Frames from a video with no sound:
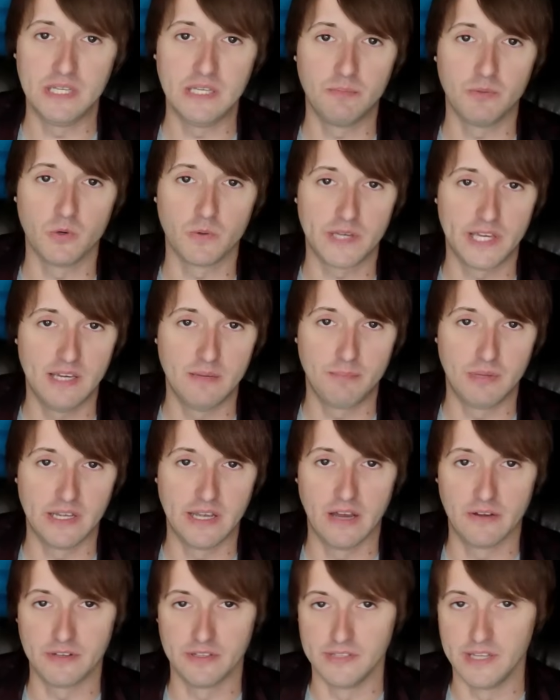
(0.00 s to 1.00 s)
people
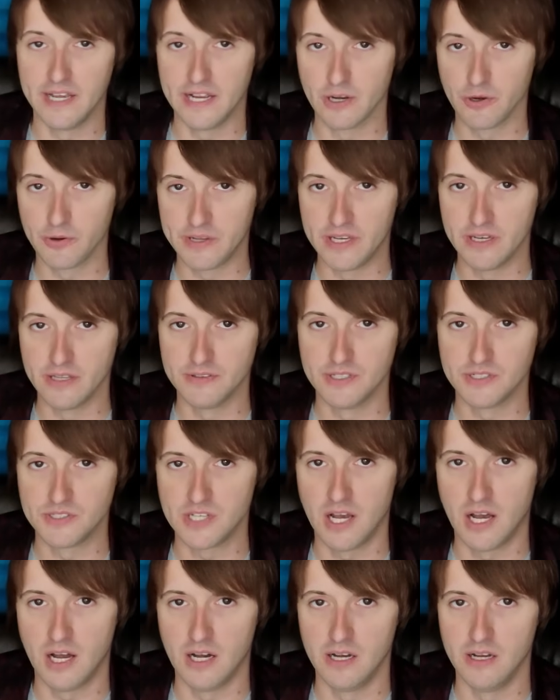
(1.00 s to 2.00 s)
camping out in the area at the
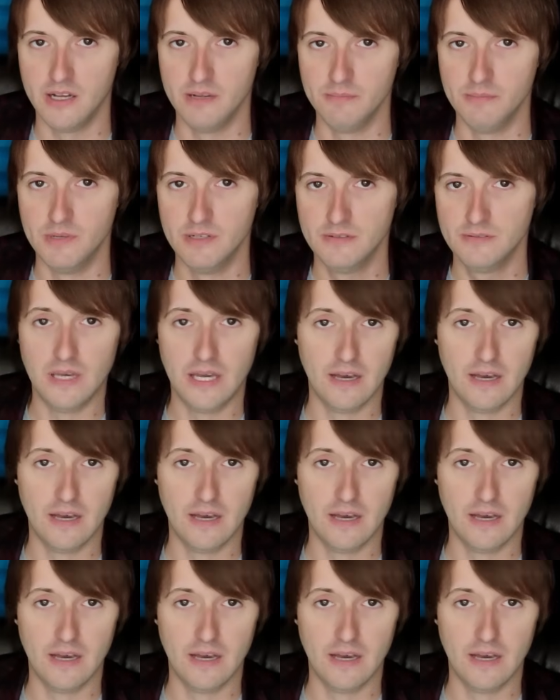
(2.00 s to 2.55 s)
time.